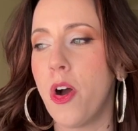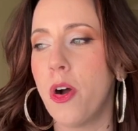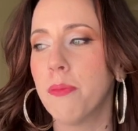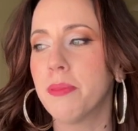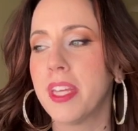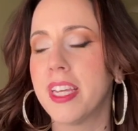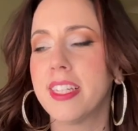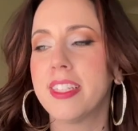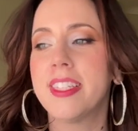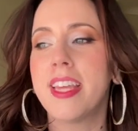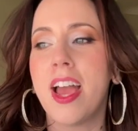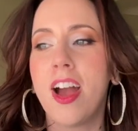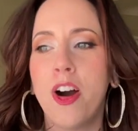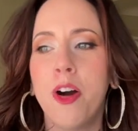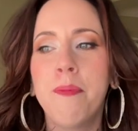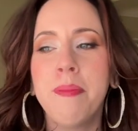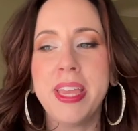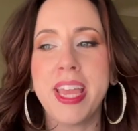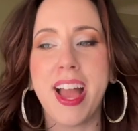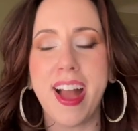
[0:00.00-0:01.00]
Holmes. Like,
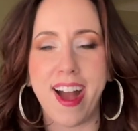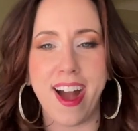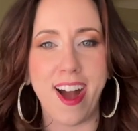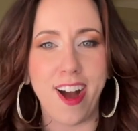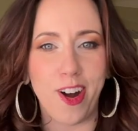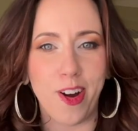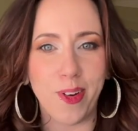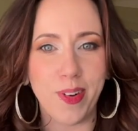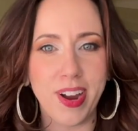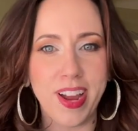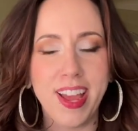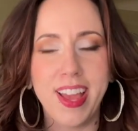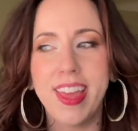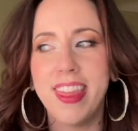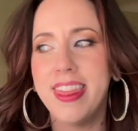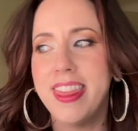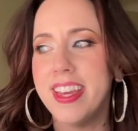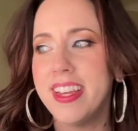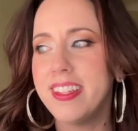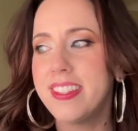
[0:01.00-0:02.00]
tell me how
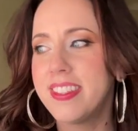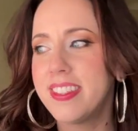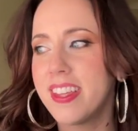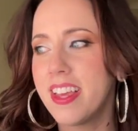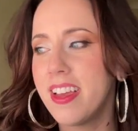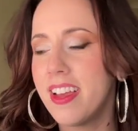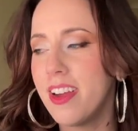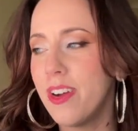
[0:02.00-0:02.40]
this